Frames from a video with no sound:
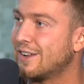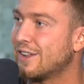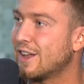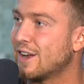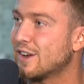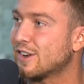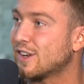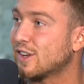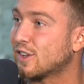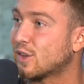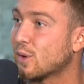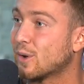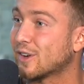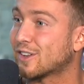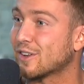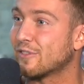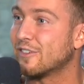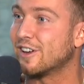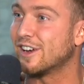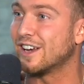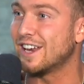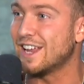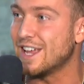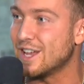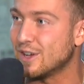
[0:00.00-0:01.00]
then she's doing something
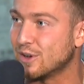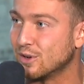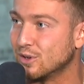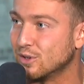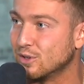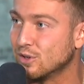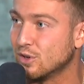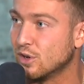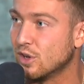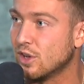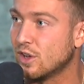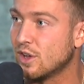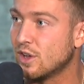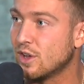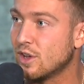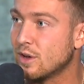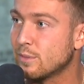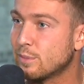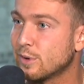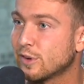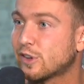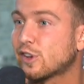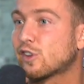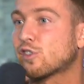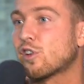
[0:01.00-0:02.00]
illegal,
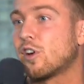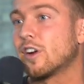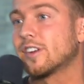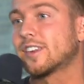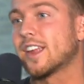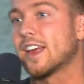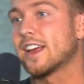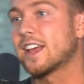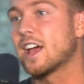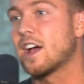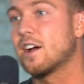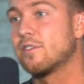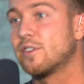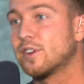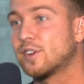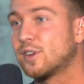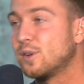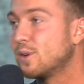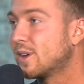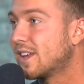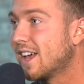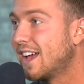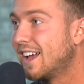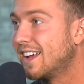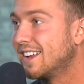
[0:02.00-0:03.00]
but she's trying to take care of her two
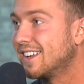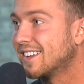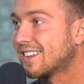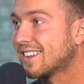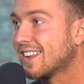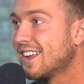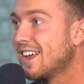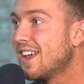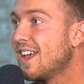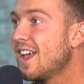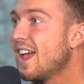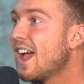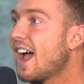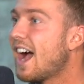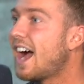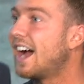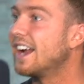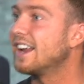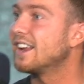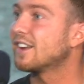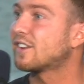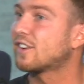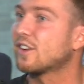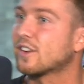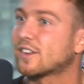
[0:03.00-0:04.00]
kids. And
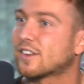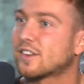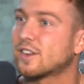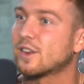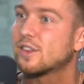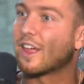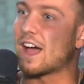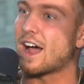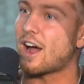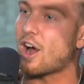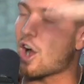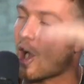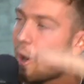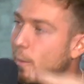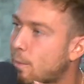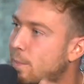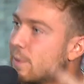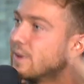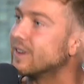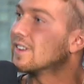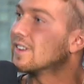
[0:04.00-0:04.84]
it's just that up and